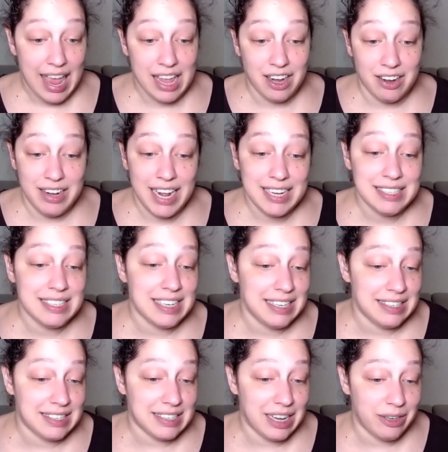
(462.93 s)
And our next
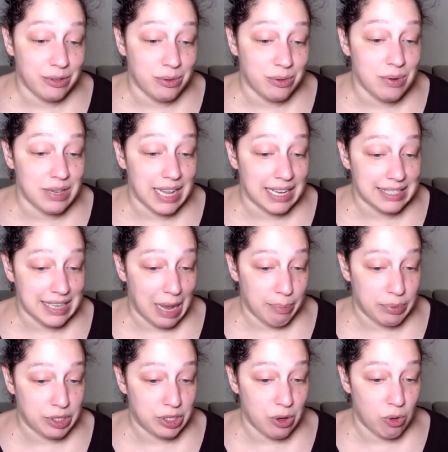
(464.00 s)
Inside Google Ads
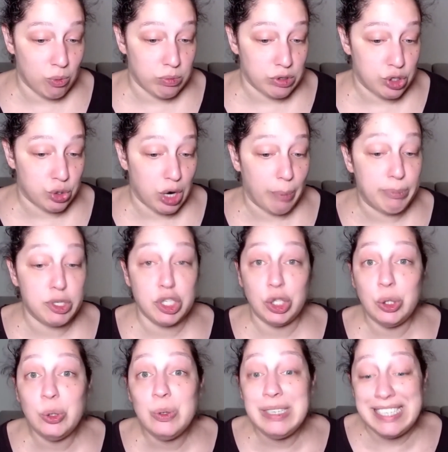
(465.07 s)
episode will drop
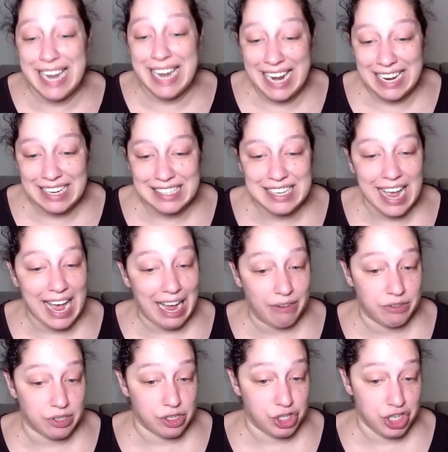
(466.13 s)
two days
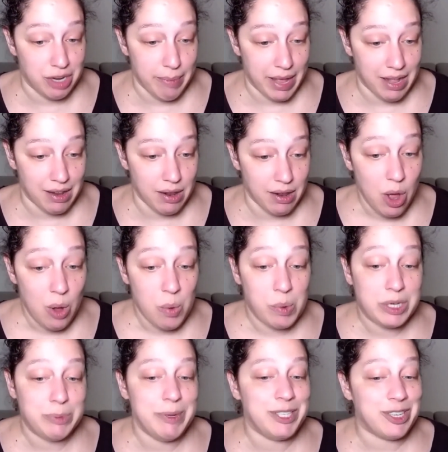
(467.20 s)
after G M L,
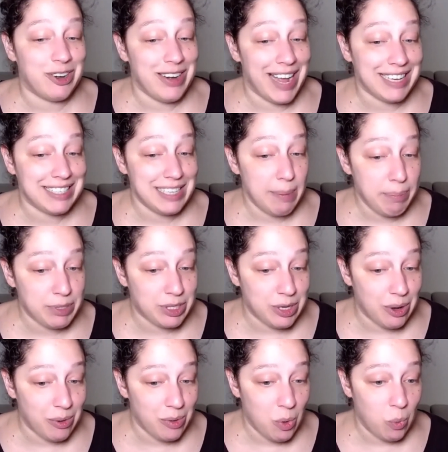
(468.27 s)
which means our next
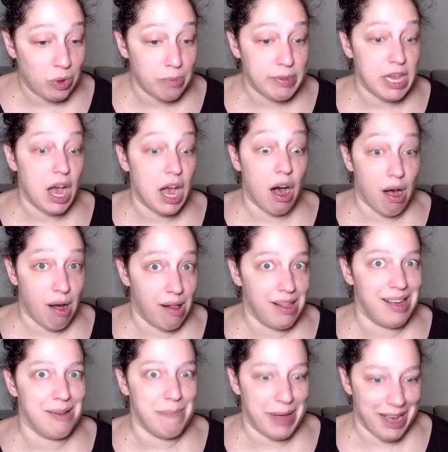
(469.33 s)
episode will be
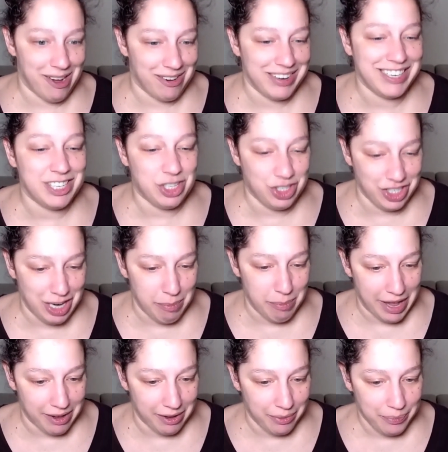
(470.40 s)
all about G M
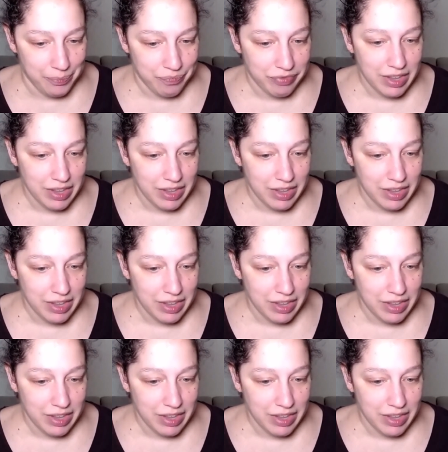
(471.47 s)
L.